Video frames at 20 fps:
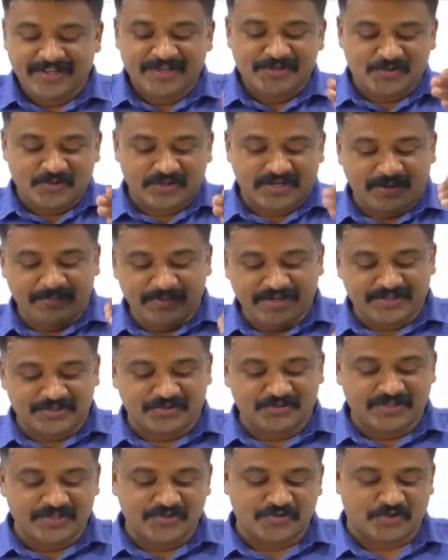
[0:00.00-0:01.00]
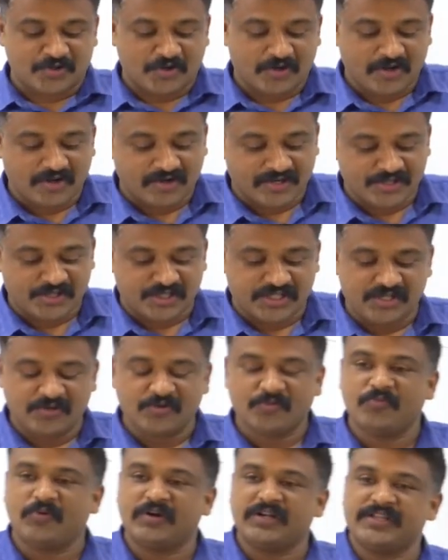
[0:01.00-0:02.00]
So, coming to this chronology,
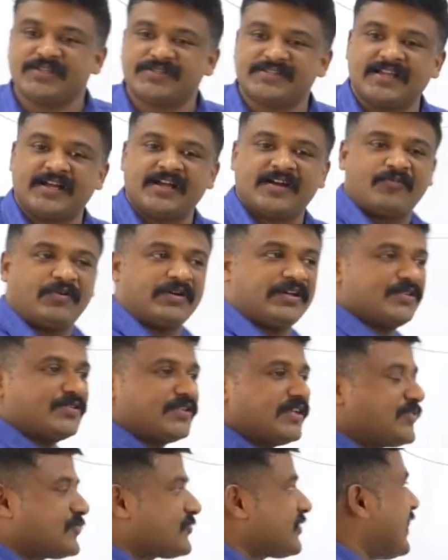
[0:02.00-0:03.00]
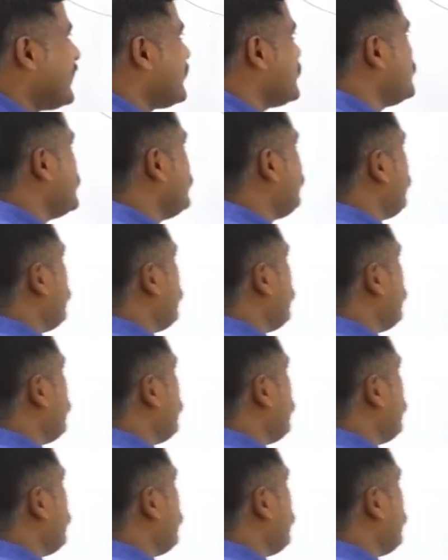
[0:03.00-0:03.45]
what is the, what is the strategy